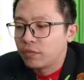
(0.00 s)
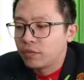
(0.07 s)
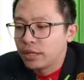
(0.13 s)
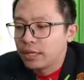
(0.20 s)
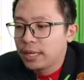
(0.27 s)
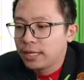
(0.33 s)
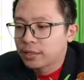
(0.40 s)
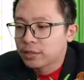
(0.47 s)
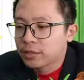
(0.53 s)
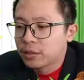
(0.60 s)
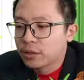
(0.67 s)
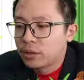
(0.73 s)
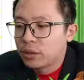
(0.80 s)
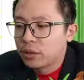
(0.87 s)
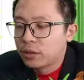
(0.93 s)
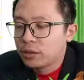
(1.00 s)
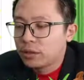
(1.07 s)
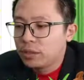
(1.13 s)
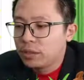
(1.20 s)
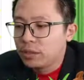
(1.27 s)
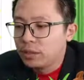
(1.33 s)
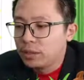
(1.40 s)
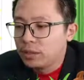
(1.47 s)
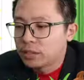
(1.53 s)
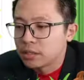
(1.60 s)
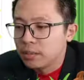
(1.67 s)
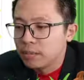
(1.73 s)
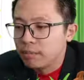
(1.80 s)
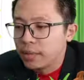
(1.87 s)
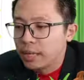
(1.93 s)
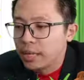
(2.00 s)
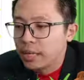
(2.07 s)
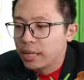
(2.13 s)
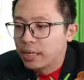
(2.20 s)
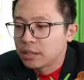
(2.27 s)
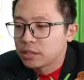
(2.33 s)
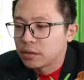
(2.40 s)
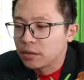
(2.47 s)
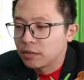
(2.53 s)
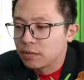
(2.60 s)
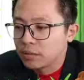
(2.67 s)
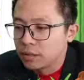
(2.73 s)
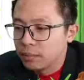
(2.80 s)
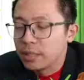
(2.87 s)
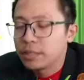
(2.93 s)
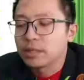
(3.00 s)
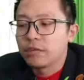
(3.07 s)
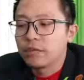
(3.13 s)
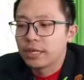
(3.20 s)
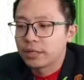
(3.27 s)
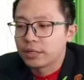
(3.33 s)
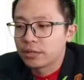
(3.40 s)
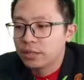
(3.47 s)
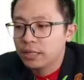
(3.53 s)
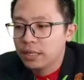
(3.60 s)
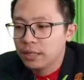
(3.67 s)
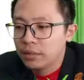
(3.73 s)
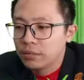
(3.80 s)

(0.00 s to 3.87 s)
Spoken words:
electron is a mass of electron.